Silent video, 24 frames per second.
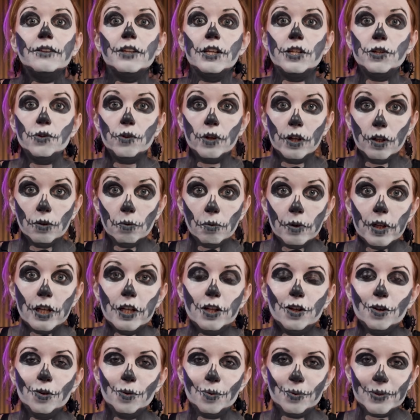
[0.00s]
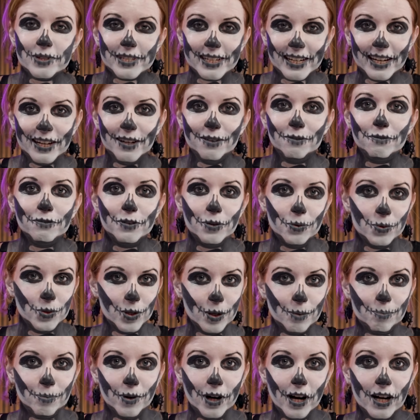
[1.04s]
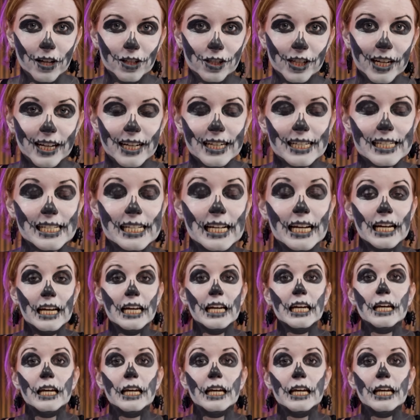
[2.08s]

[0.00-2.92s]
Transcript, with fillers: that you can reuse in future projects.